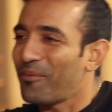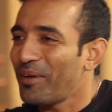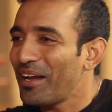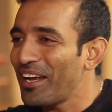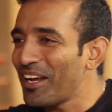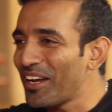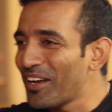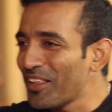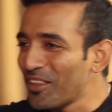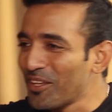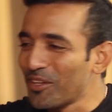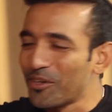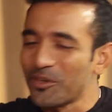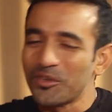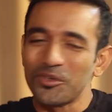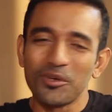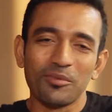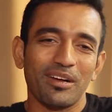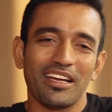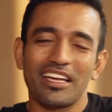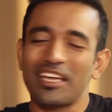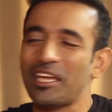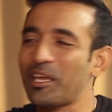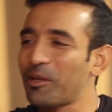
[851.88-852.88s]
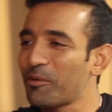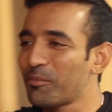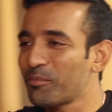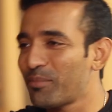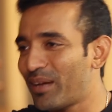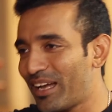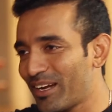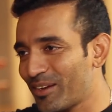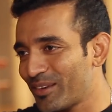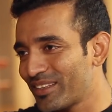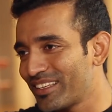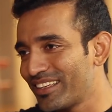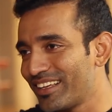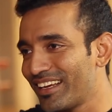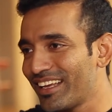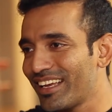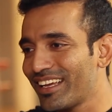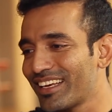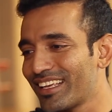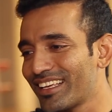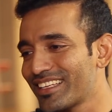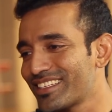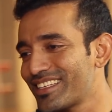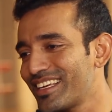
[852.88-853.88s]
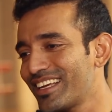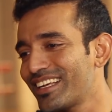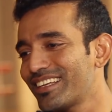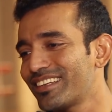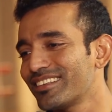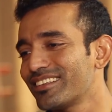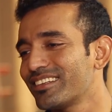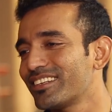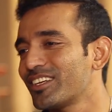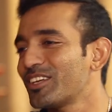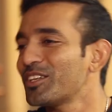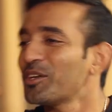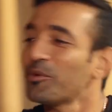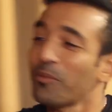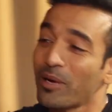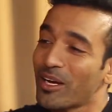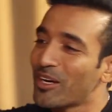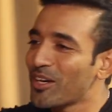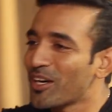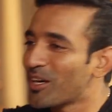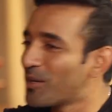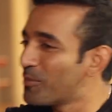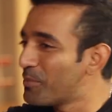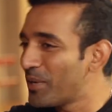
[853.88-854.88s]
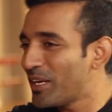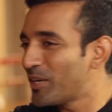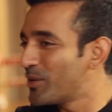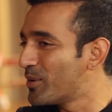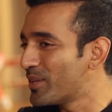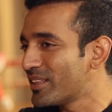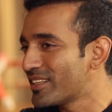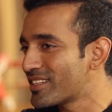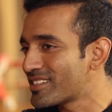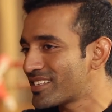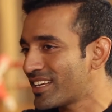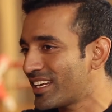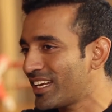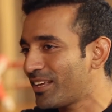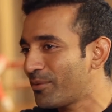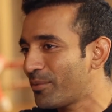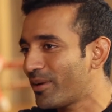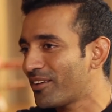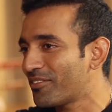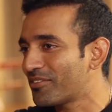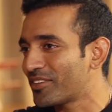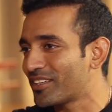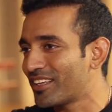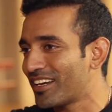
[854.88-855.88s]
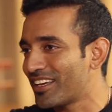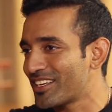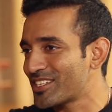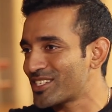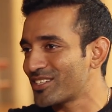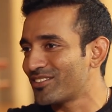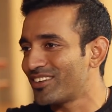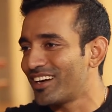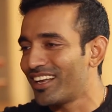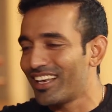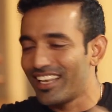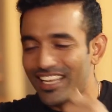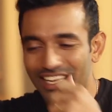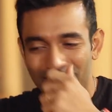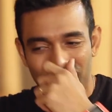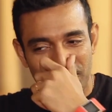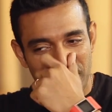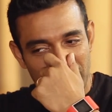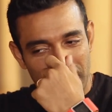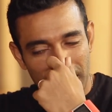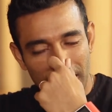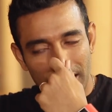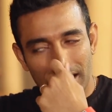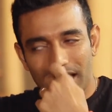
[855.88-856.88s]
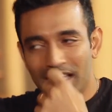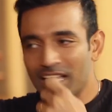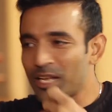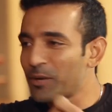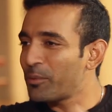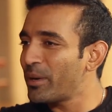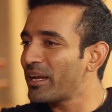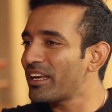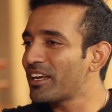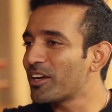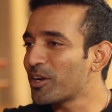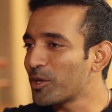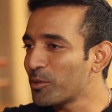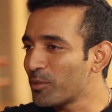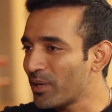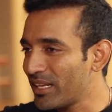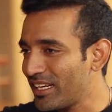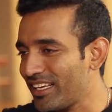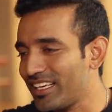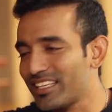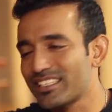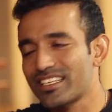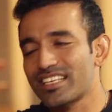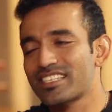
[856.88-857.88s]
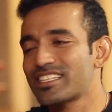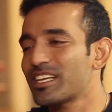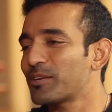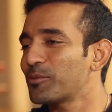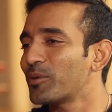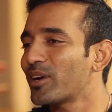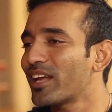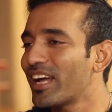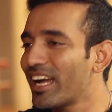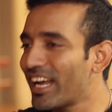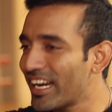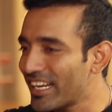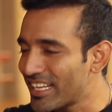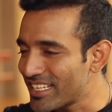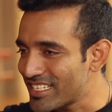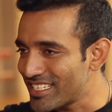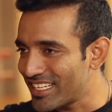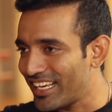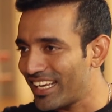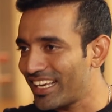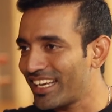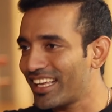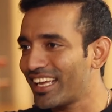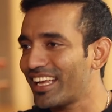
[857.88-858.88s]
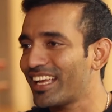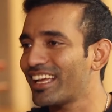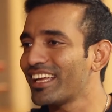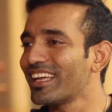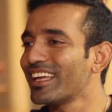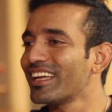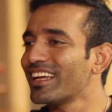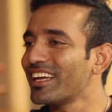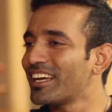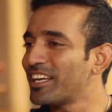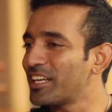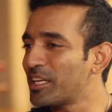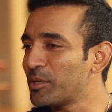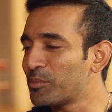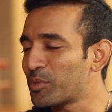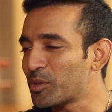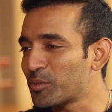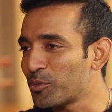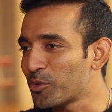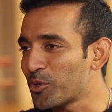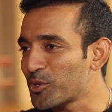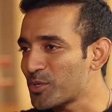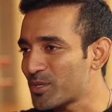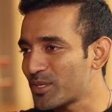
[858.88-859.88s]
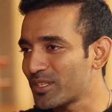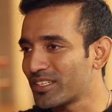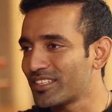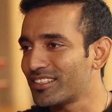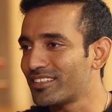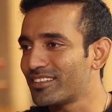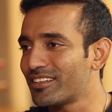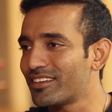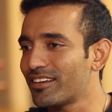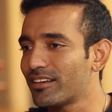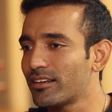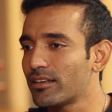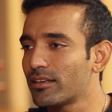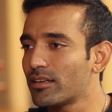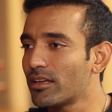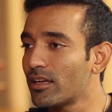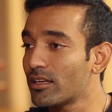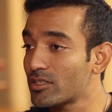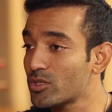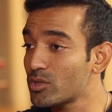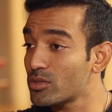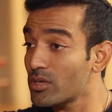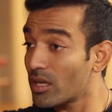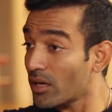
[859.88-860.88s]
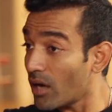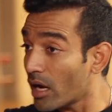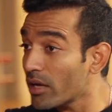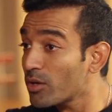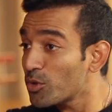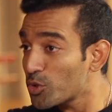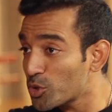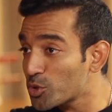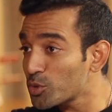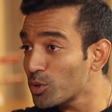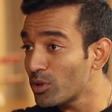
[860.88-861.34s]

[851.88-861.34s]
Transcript: I went into the room. I came back with the ring, and I said to her, "You know, we're gonna be doing this anyway for the rest of our lives." And I went down on my knees. I said what I had to say, and I and I proposed to her, and and she was like, "Are you